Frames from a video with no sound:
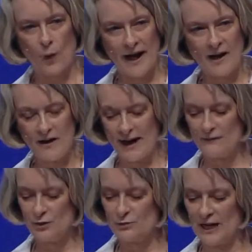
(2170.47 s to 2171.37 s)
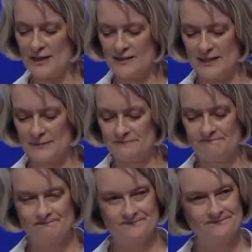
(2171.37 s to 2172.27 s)
Where have you laid
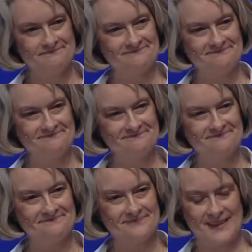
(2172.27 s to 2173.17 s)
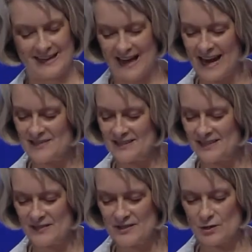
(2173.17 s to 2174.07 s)
him? In
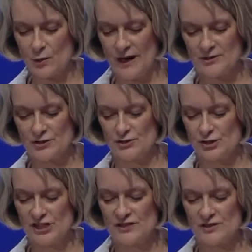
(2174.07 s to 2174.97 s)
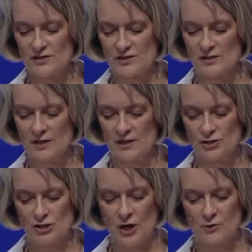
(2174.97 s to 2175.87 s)
asking this question, Jesus
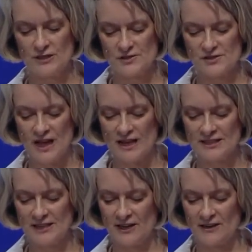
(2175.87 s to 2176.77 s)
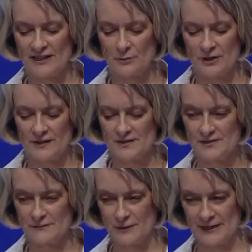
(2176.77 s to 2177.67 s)
showed his solidarity with
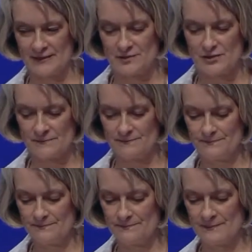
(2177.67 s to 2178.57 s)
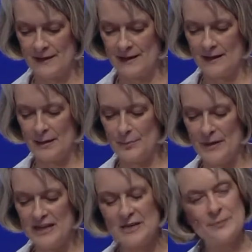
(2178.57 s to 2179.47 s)
his friends.
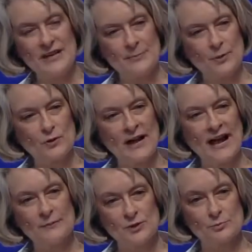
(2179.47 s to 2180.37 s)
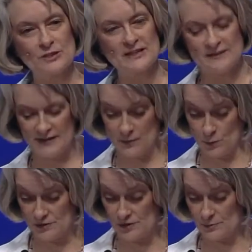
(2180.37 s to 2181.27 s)
Many people came to believe
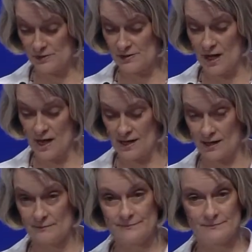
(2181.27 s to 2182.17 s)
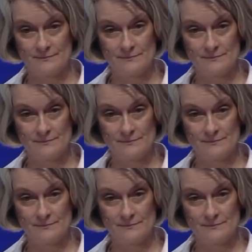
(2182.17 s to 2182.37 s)
he was the Messiah.